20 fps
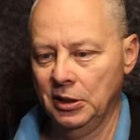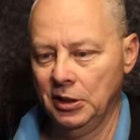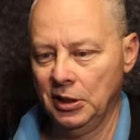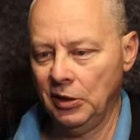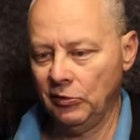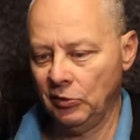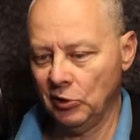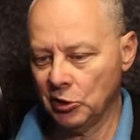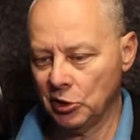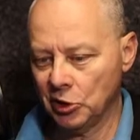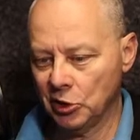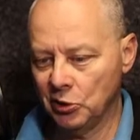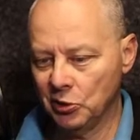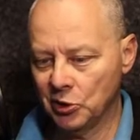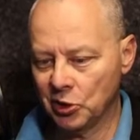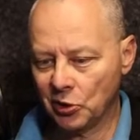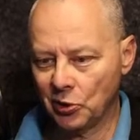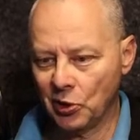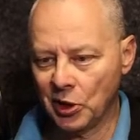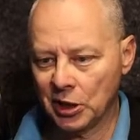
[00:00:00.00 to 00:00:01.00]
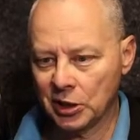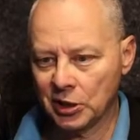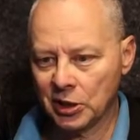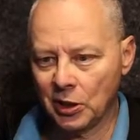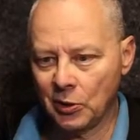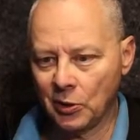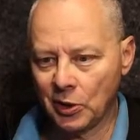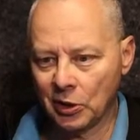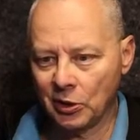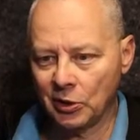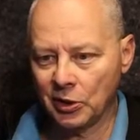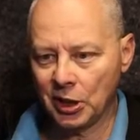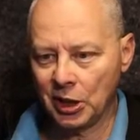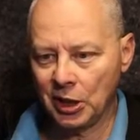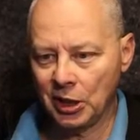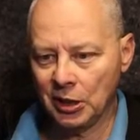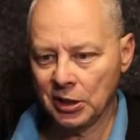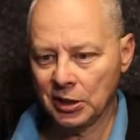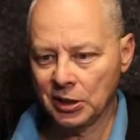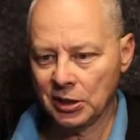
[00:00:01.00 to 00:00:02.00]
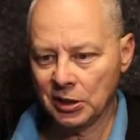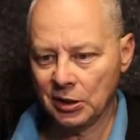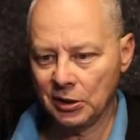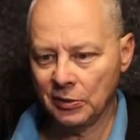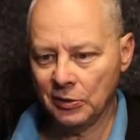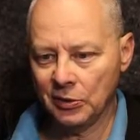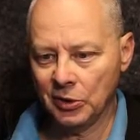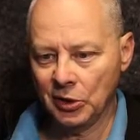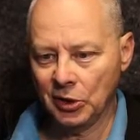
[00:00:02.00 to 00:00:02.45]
I've got two screens going on here, so